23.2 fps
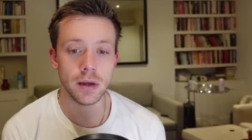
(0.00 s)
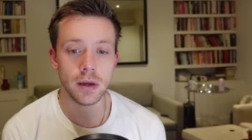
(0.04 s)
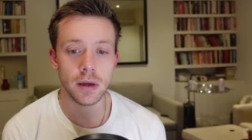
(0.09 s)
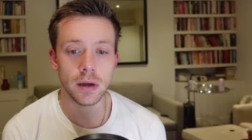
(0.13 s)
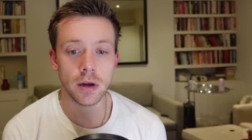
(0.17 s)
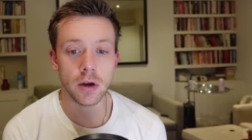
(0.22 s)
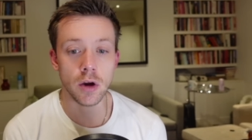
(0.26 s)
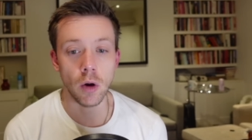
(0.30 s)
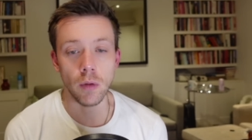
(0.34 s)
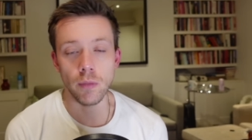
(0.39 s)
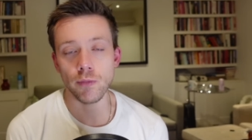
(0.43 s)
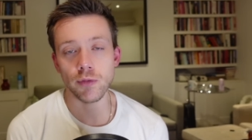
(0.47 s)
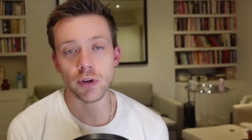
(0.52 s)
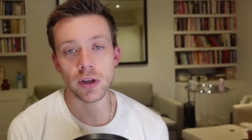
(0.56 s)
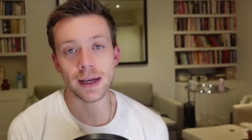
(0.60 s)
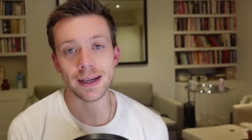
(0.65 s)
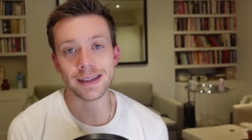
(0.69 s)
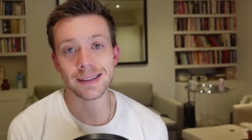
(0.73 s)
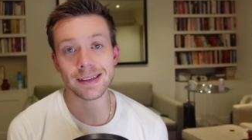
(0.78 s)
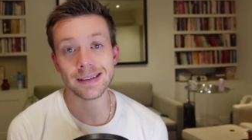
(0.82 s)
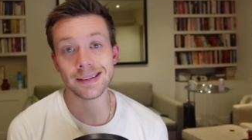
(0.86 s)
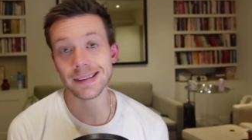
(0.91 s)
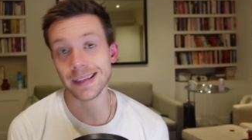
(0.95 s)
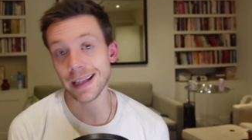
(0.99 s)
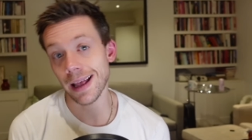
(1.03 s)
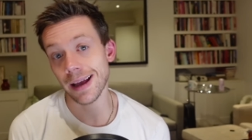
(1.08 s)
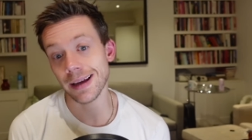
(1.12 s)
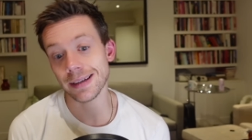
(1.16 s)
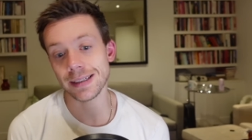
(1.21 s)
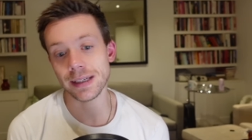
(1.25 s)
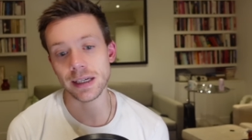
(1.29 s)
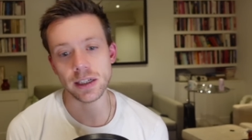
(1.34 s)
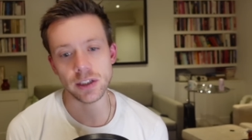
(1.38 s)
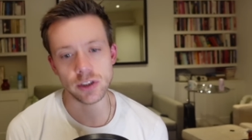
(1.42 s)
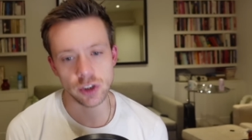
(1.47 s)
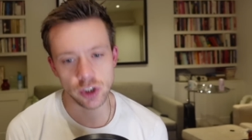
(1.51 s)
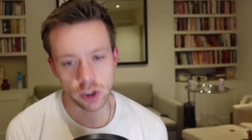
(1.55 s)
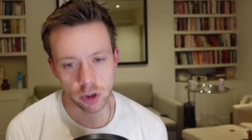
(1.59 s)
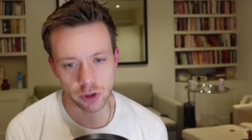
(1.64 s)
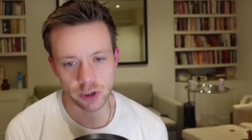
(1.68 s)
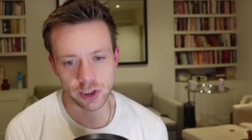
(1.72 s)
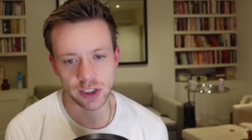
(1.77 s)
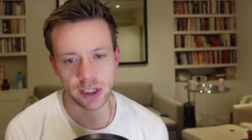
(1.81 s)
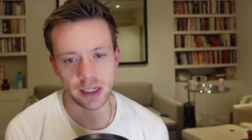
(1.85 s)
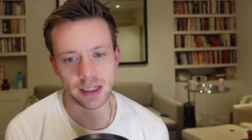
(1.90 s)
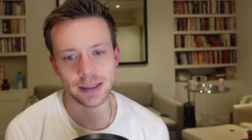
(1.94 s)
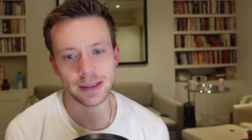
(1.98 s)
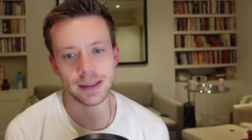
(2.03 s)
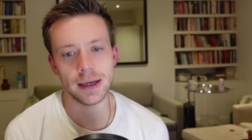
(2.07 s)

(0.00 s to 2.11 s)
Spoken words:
conflict/injustice.